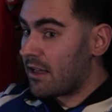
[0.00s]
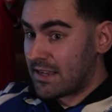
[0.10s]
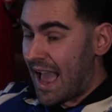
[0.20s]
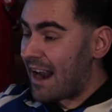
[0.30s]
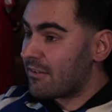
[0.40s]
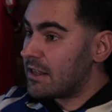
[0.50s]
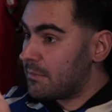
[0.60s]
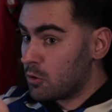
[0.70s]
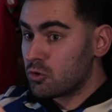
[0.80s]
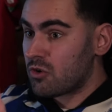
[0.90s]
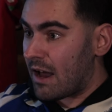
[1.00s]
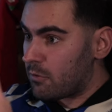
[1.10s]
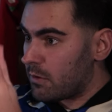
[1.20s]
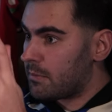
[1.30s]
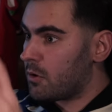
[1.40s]
carry the ball,
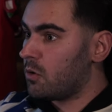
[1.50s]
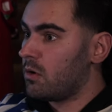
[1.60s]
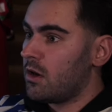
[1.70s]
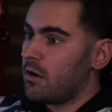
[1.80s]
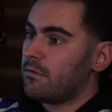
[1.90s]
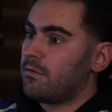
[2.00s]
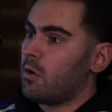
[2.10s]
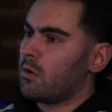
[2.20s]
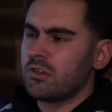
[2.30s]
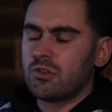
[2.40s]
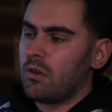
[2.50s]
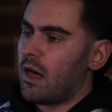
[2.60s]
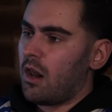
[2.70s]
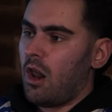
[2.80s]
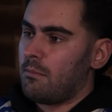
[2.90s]
travel with the ball forward. I saw that
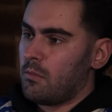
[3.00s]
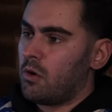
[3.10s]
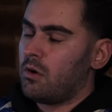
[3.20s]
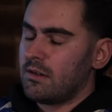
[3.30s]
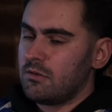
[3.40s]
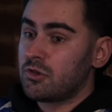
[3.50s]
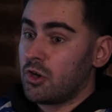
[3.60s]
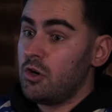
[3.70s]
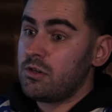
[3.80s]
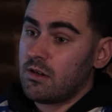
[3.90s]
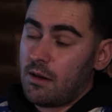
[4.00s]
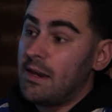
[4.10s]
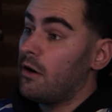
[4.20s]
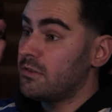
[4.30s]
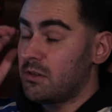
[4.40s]
a lot more. It was good. I mean,
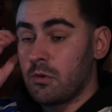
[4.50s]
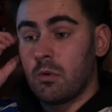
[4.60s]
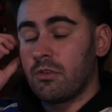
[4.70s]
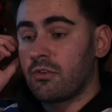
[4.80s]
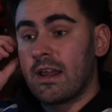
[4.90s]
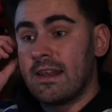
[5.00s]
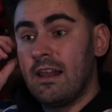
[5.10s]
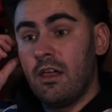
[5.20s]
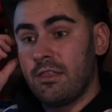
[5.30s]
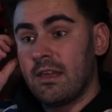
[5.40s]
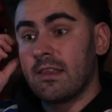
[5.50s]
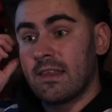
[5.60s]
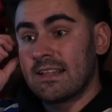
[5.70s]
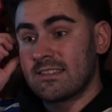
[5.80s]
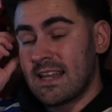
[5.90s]
obviously we won 3-0. I think
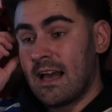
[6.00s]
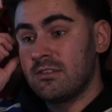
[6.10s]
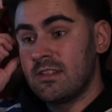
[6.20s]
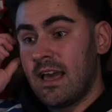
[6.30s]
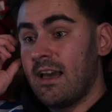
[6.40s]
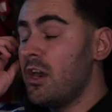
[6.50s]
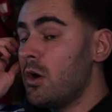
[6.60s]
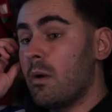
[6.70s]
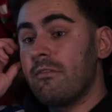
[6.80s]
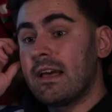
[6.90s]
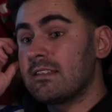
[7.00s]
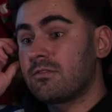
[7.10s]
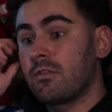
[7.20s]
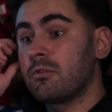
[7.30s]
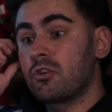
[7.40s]
that's down to that. Whether that's
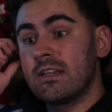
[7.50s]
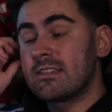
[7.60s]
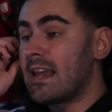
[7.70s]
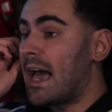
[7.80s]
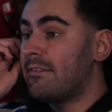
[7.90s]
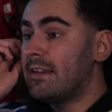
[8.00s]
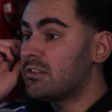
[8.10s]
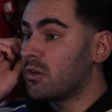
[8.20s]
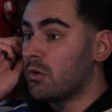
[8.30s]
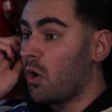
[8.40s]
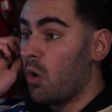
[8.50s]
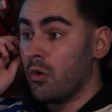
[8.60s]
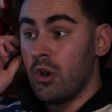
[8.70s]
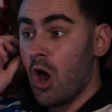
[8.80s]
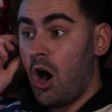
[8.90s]
from Chris Davis or
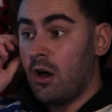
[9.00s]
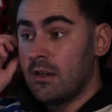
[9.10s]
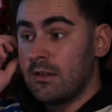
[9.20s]
not,